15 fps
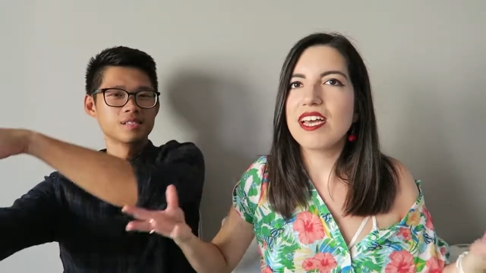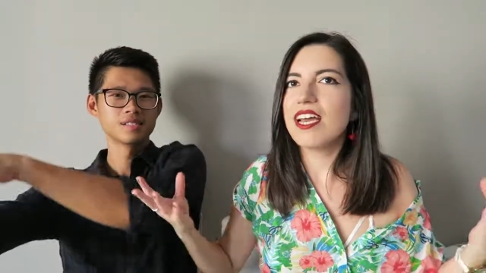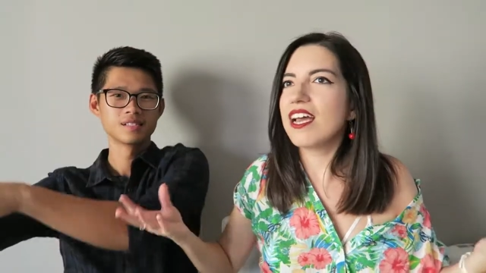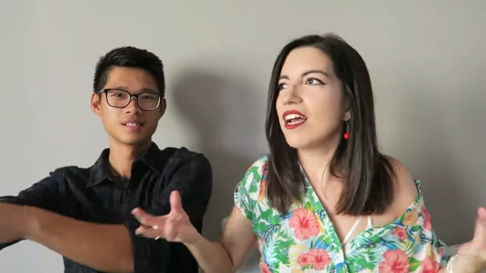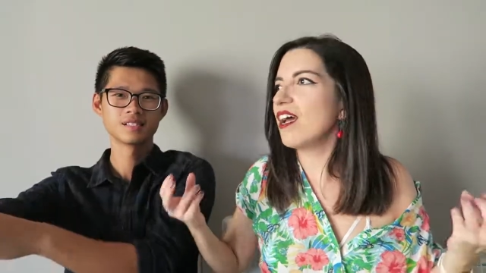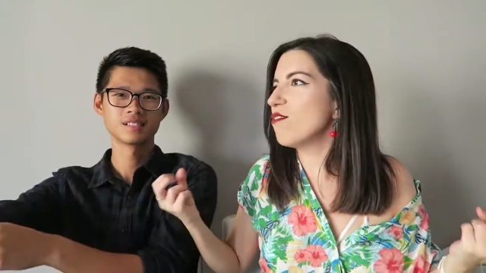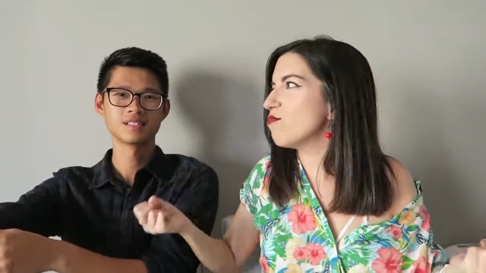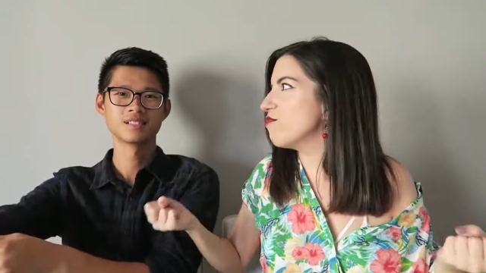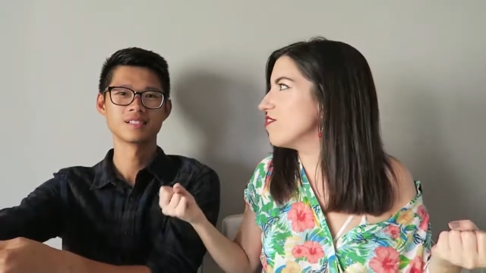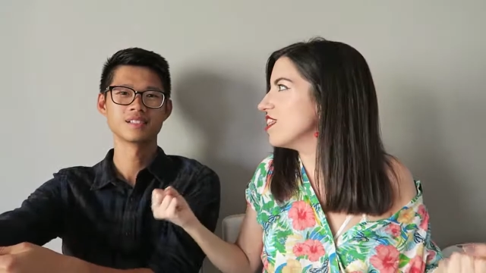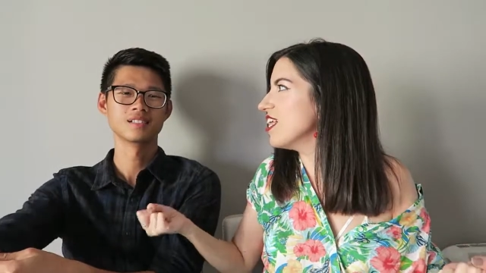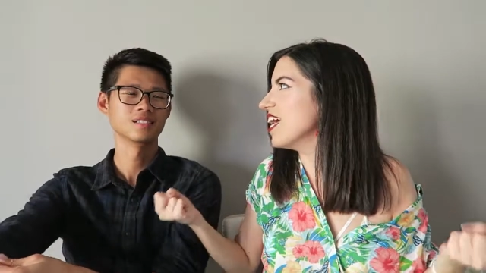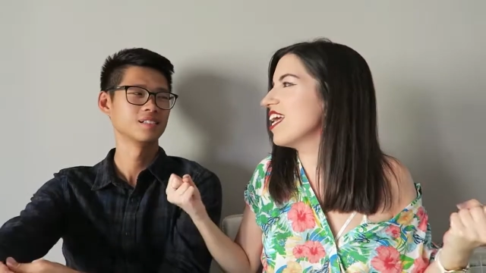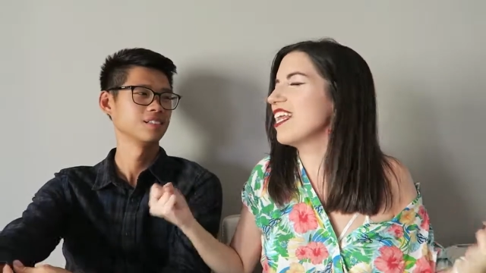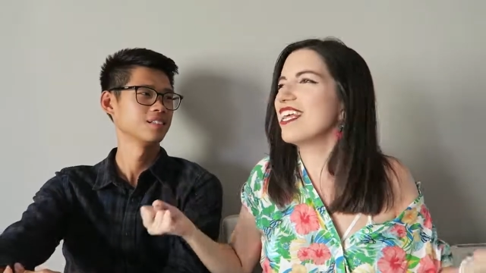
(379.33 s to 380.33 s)
Speaker 1: uh, I feel
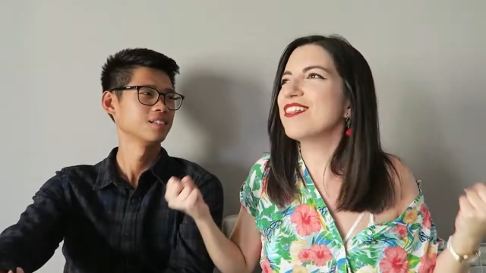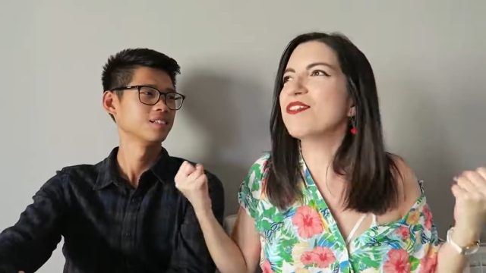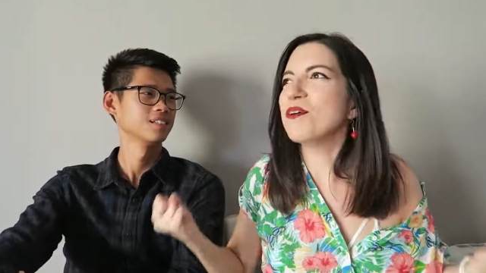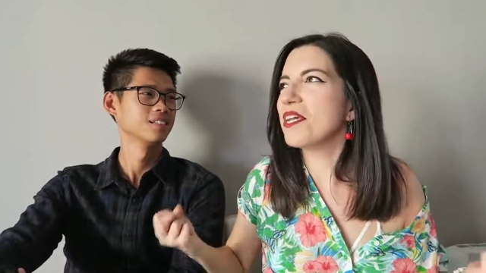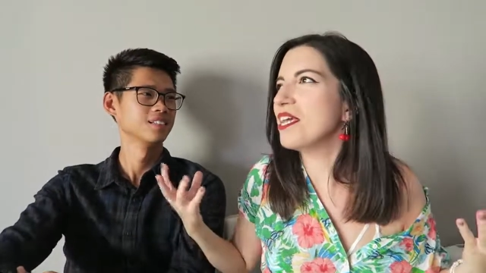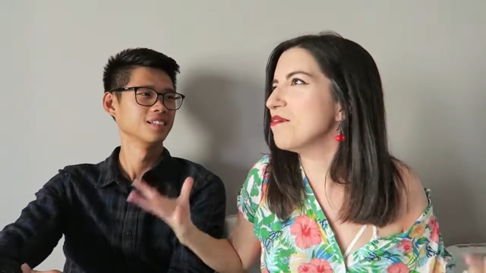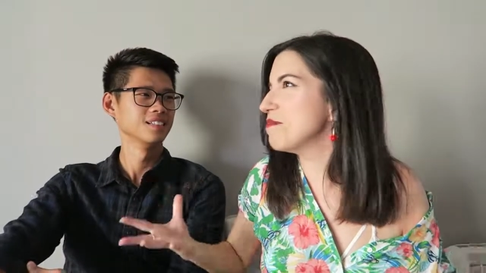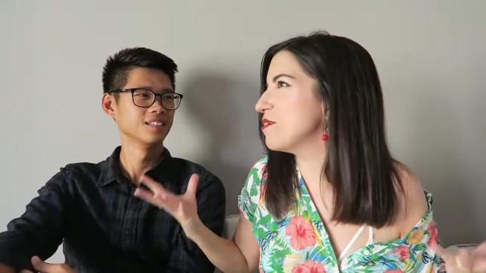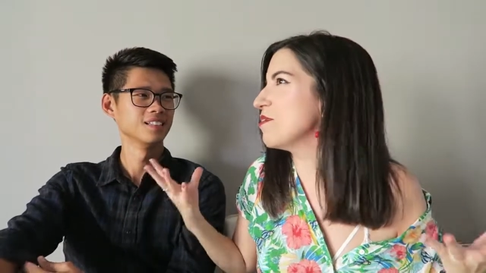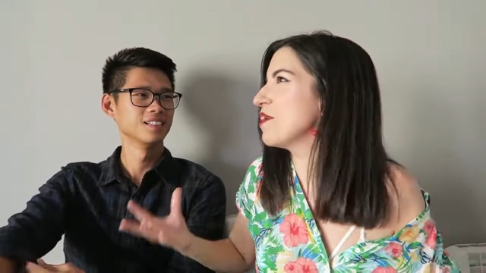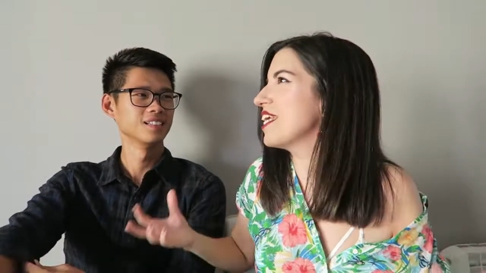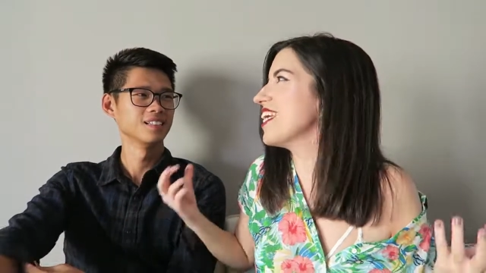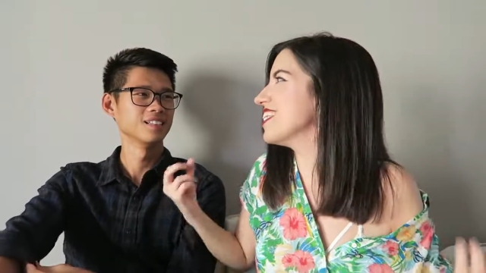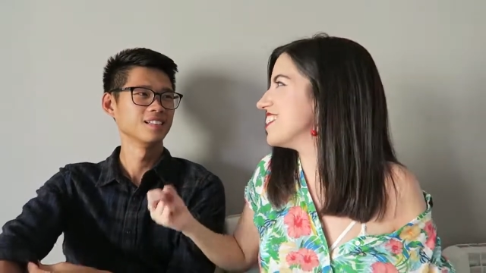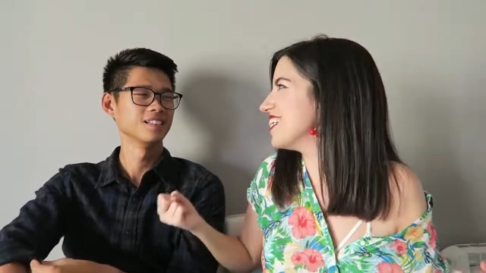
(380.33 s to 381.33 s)
that I need to give two
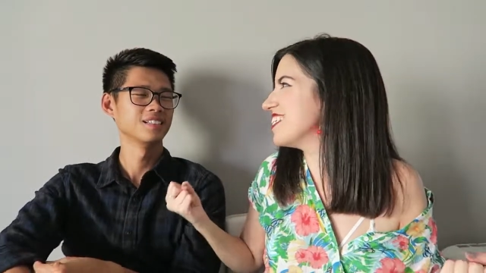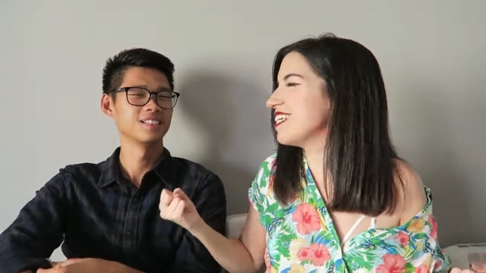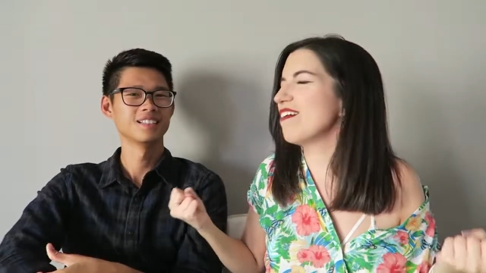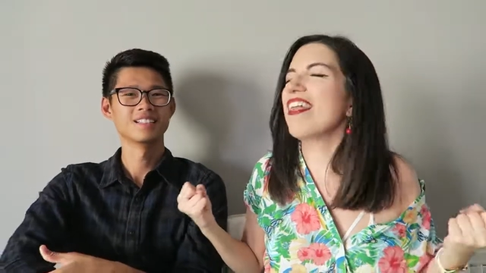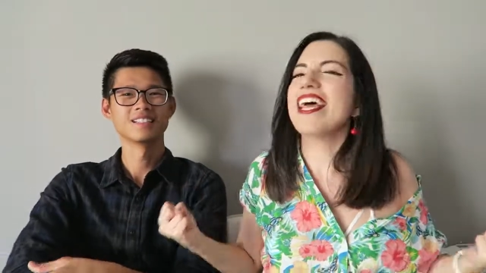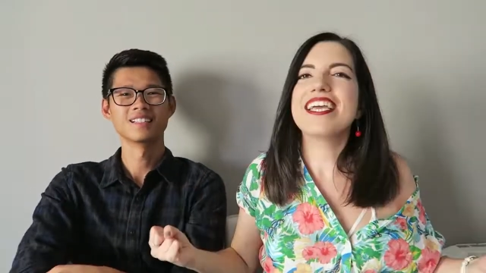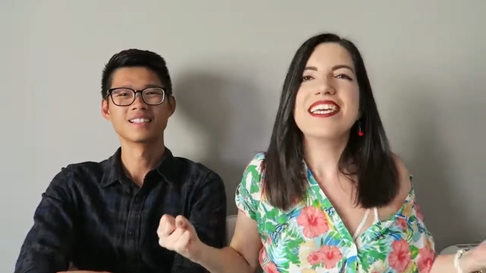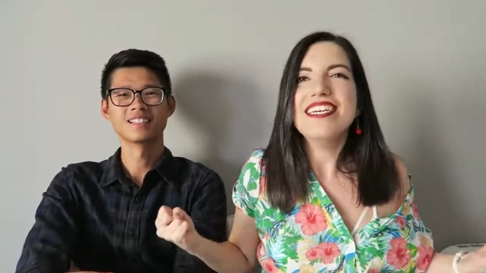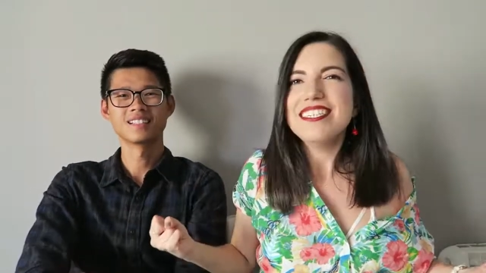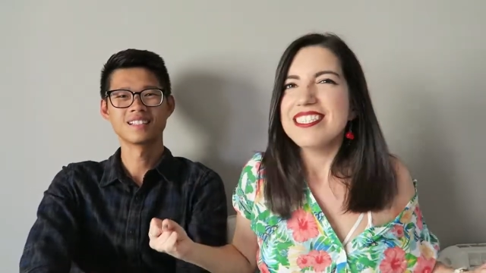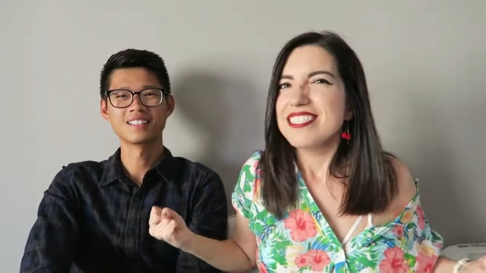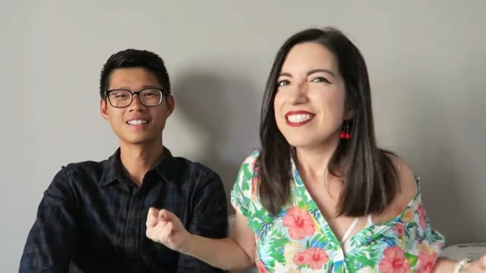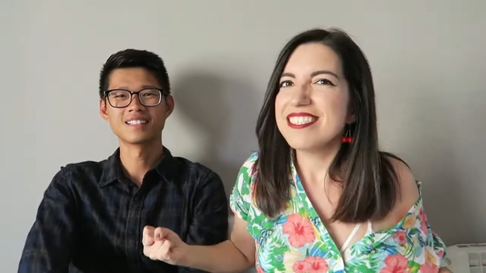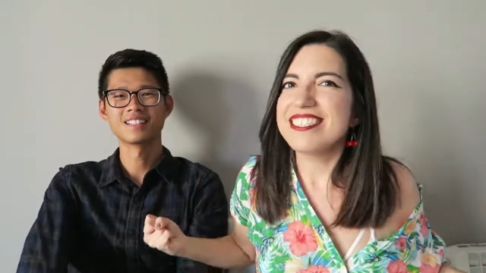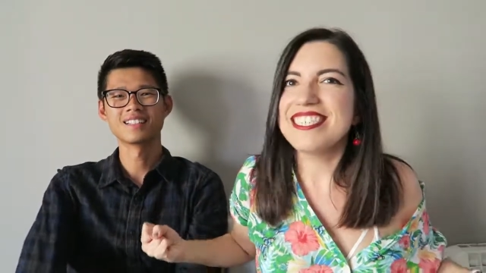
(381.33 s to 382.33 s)
kisses, I'm like,
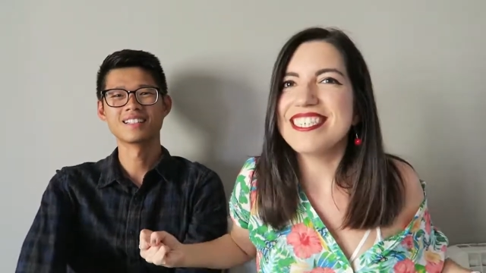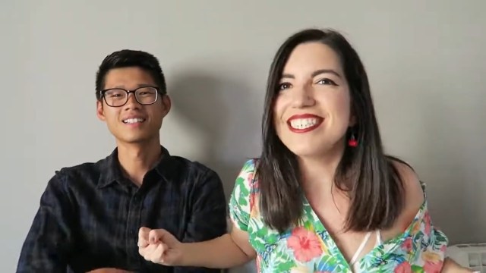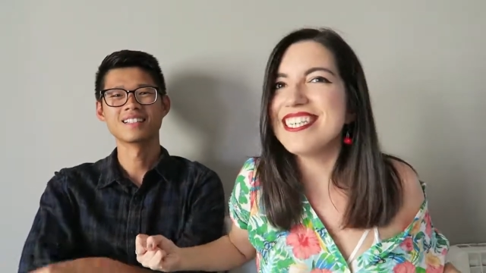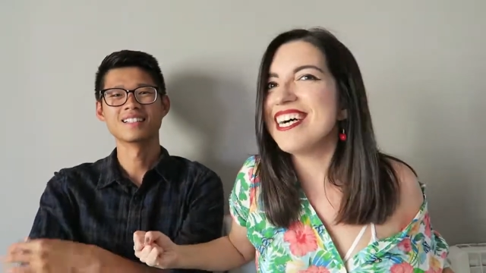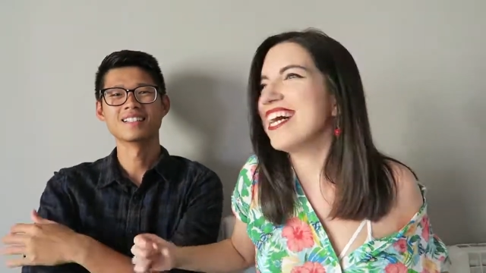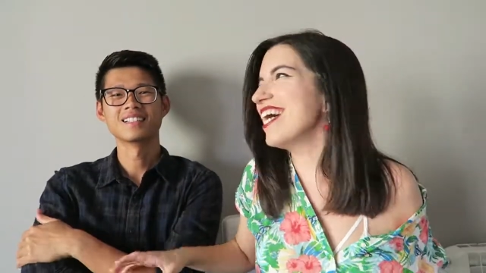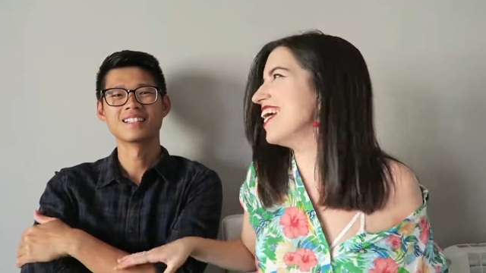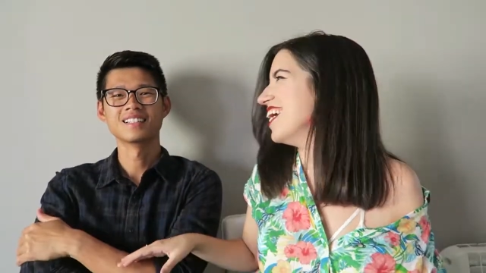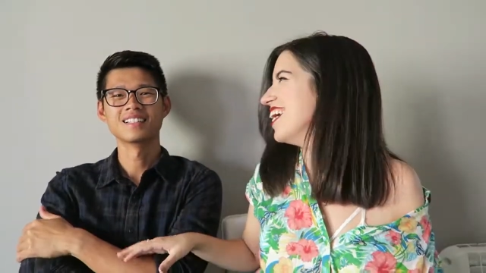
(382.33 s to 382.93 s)
oh!